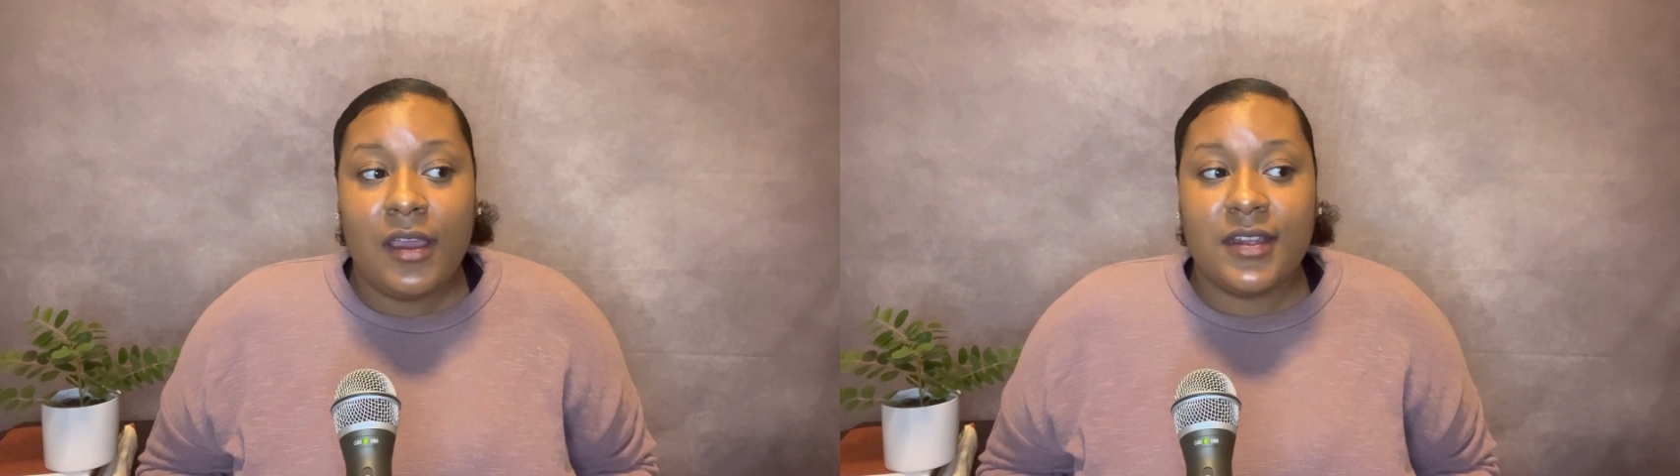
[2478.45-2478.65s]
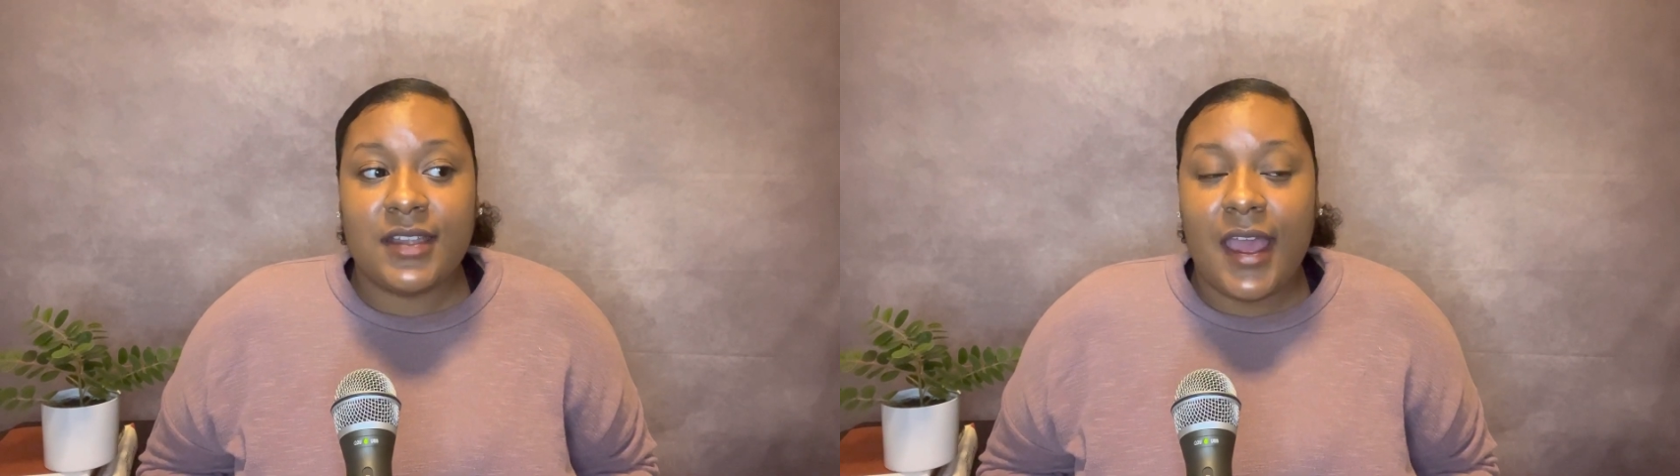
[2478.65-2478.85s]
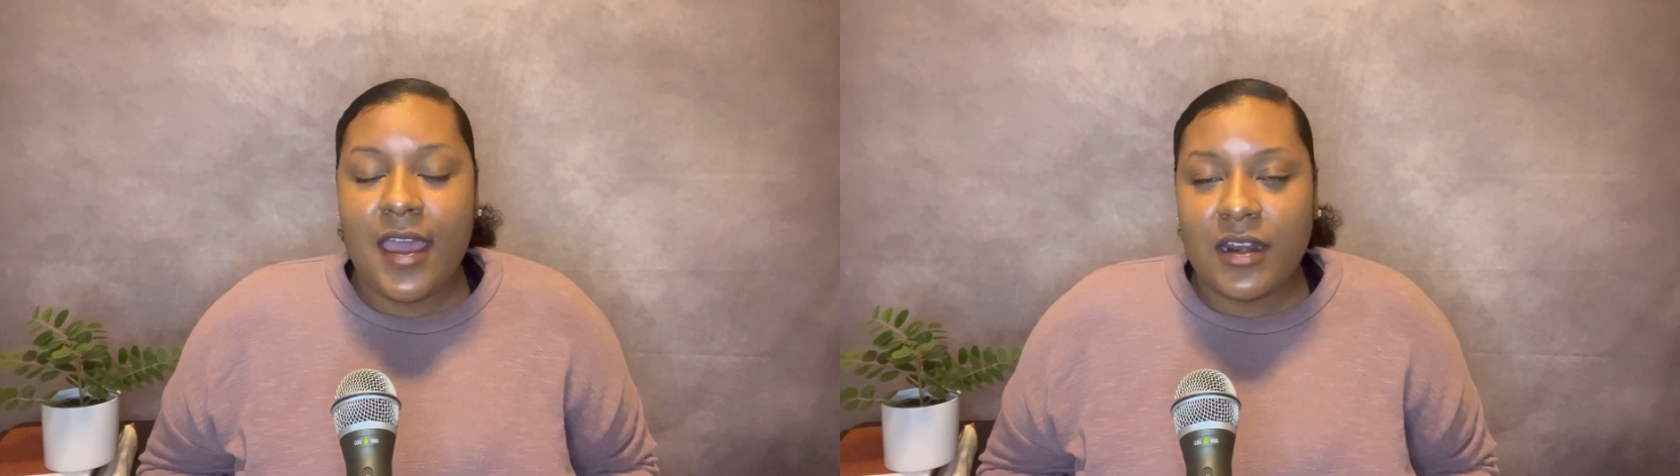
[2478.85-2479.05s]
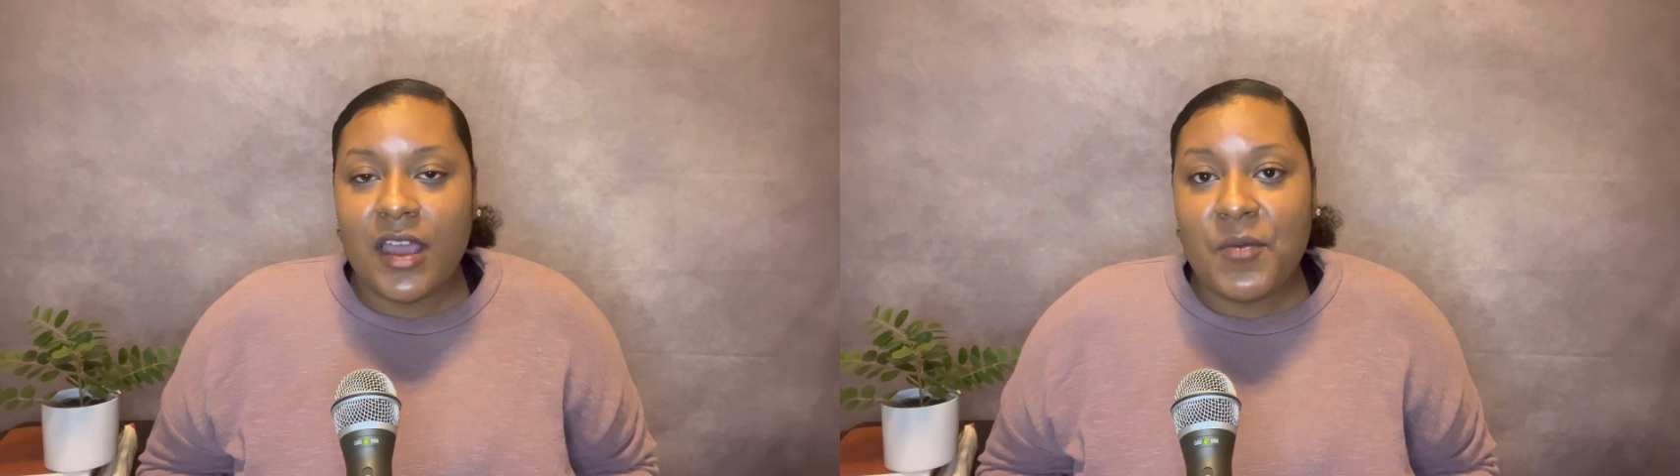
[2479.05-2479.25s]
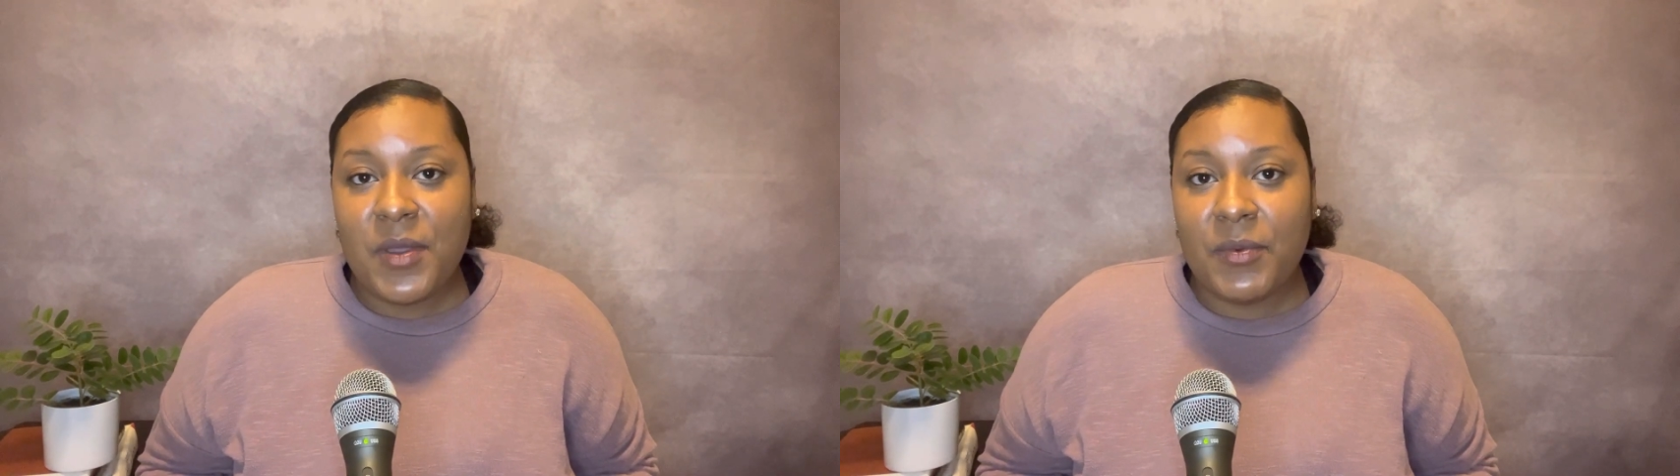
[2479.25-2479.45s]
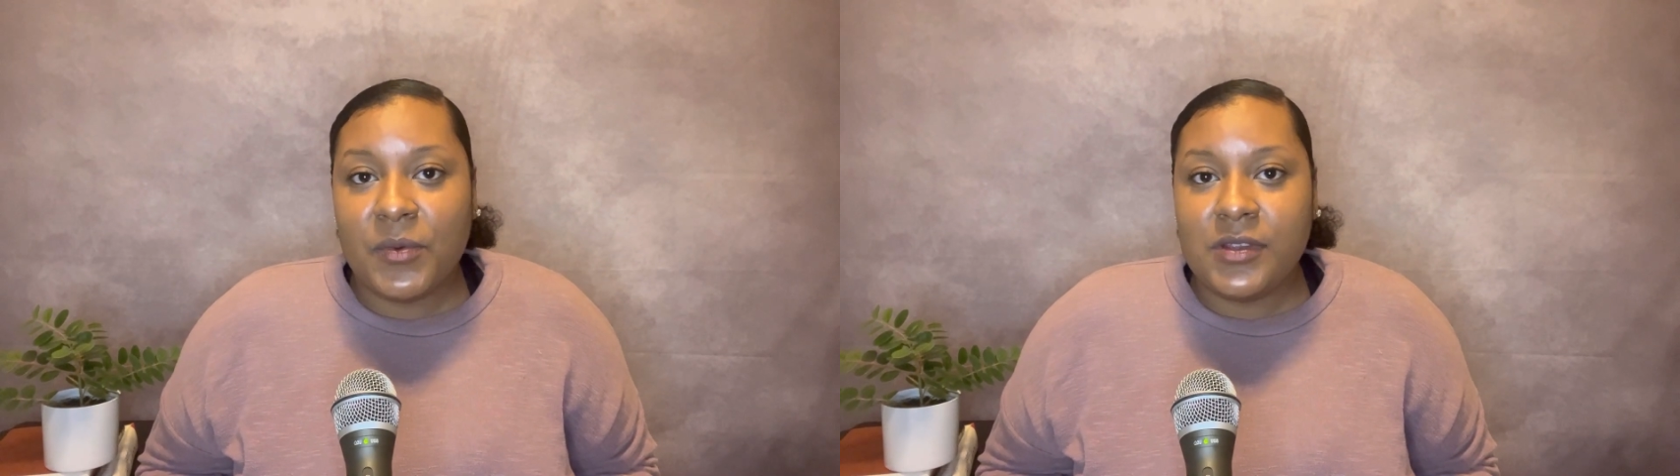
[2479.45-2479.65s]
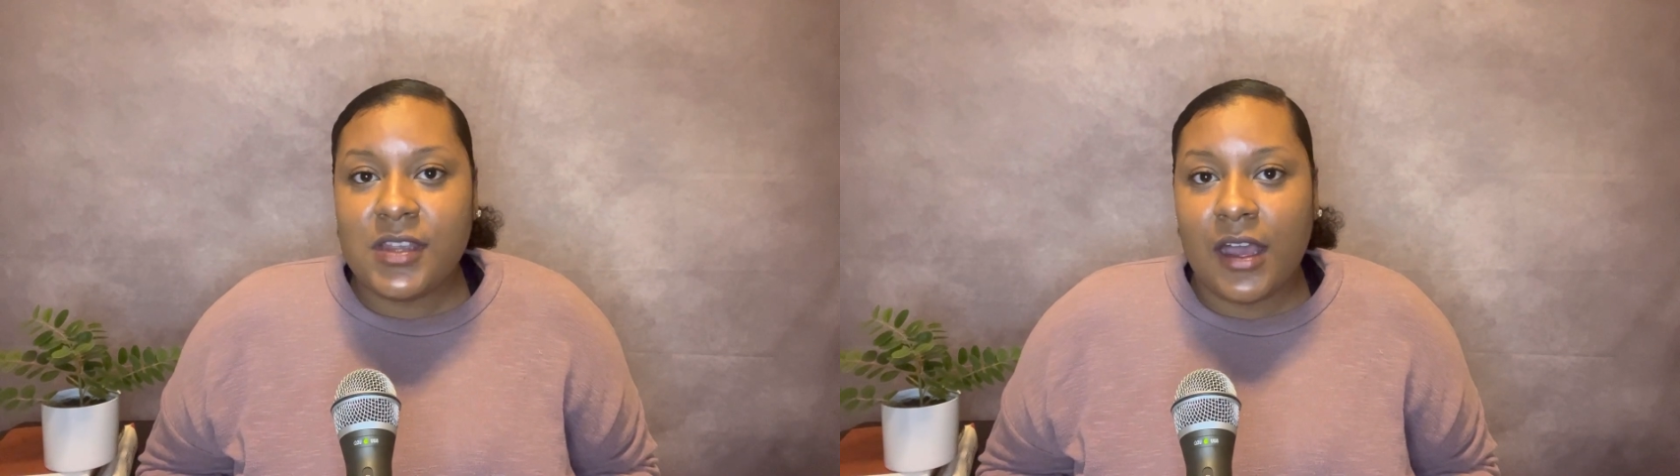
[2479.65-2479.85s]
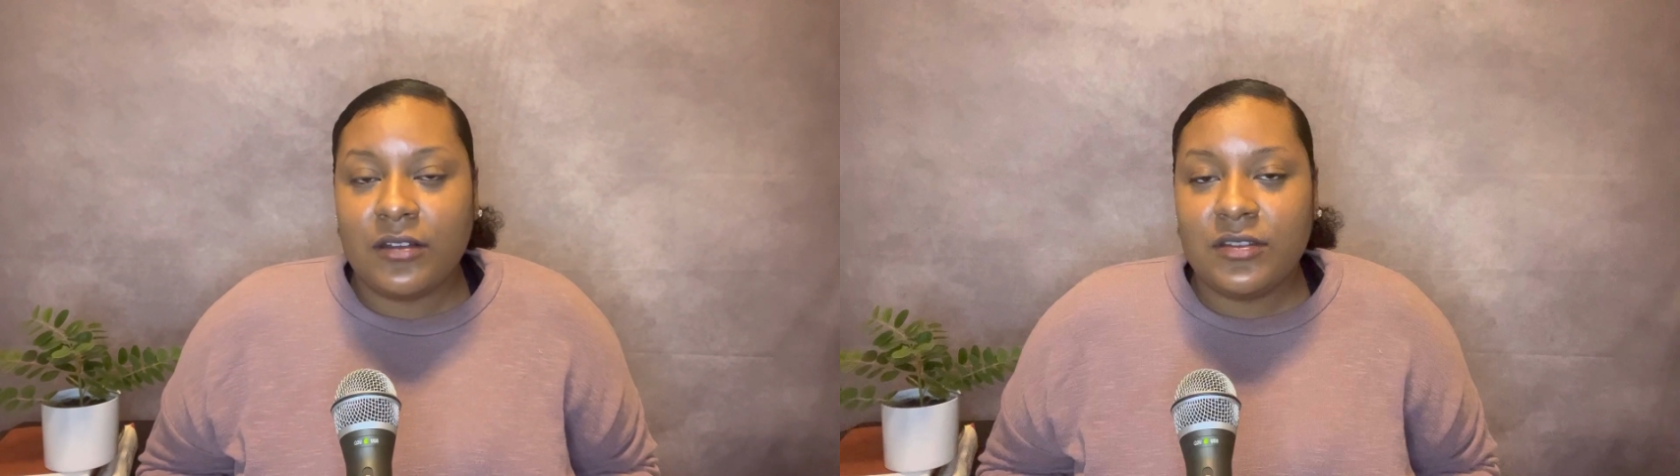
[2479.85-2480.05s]
Because I had a couple people reach
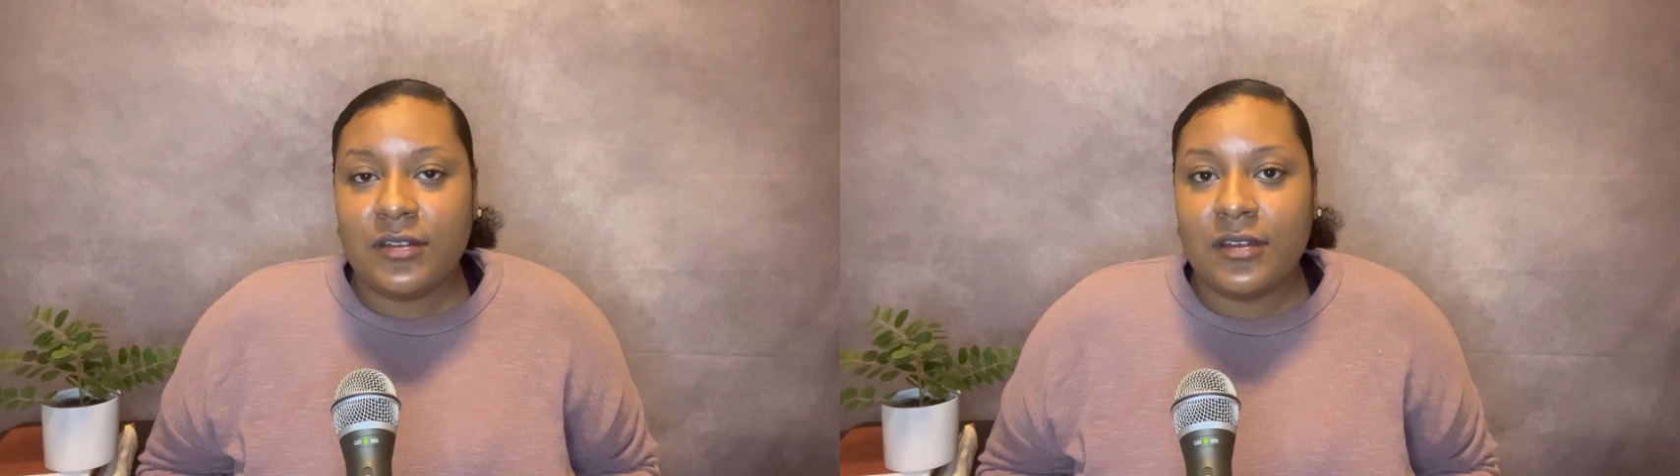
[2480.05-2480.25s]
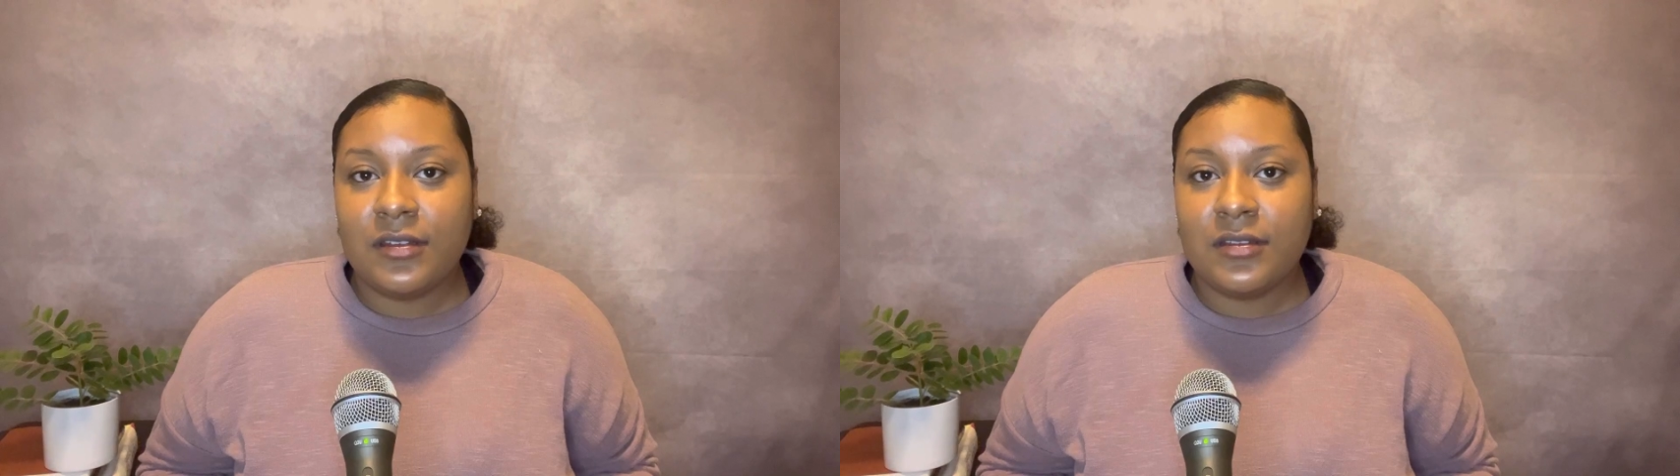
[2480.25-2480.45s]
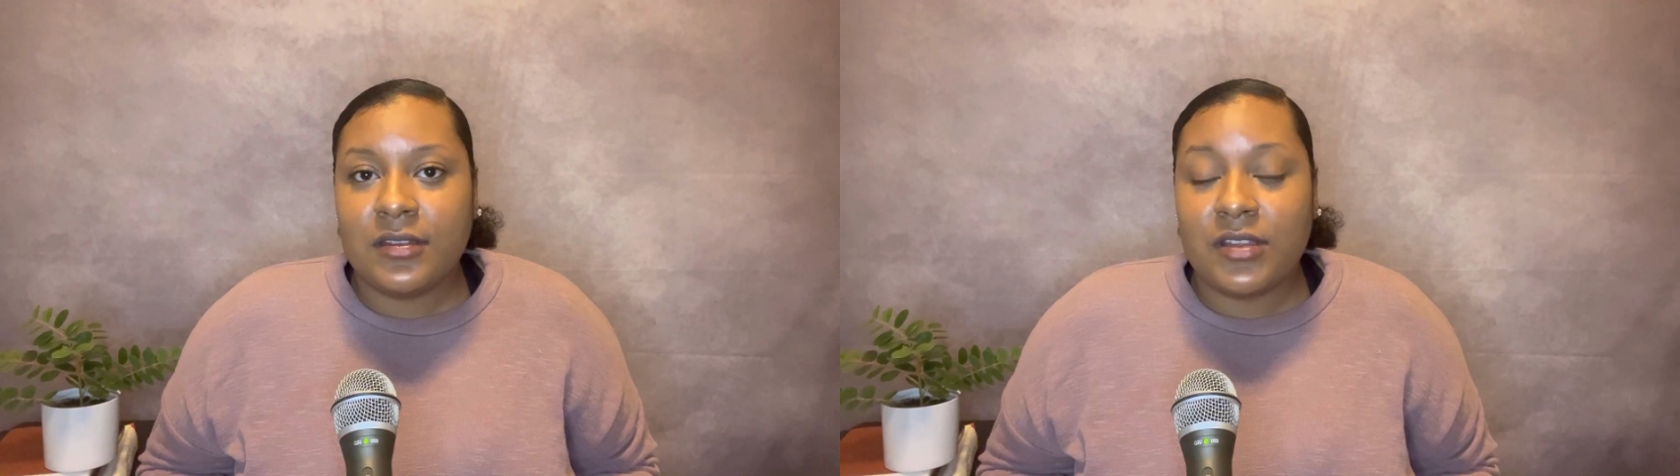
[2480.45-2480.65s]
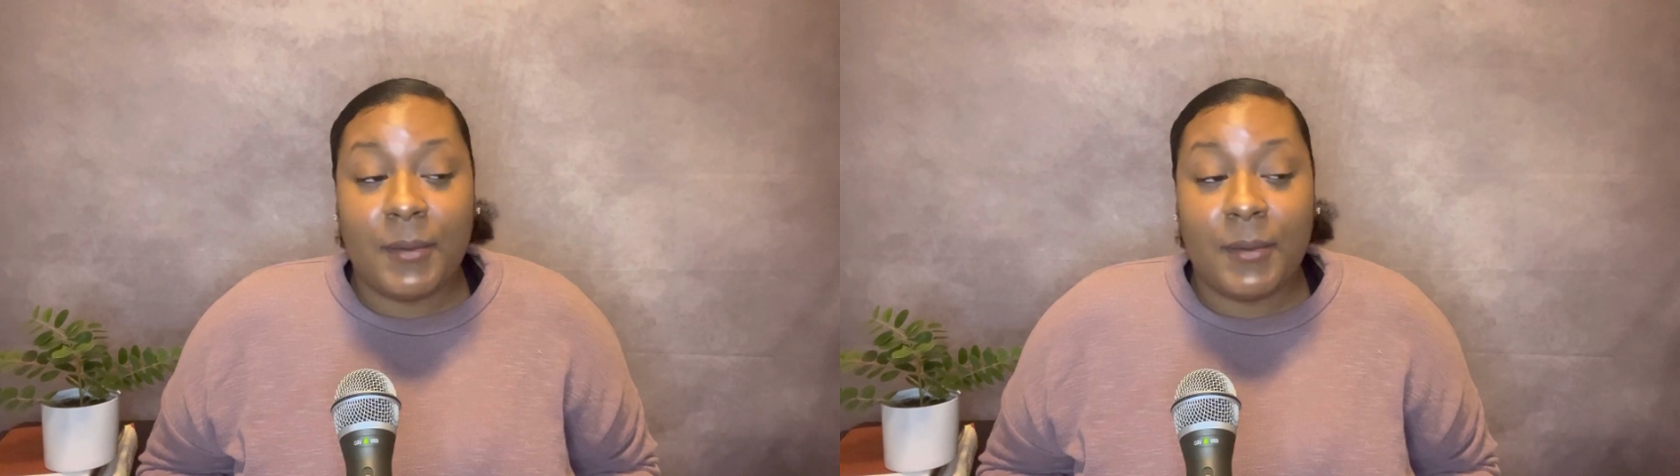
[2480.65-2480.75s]
out to us.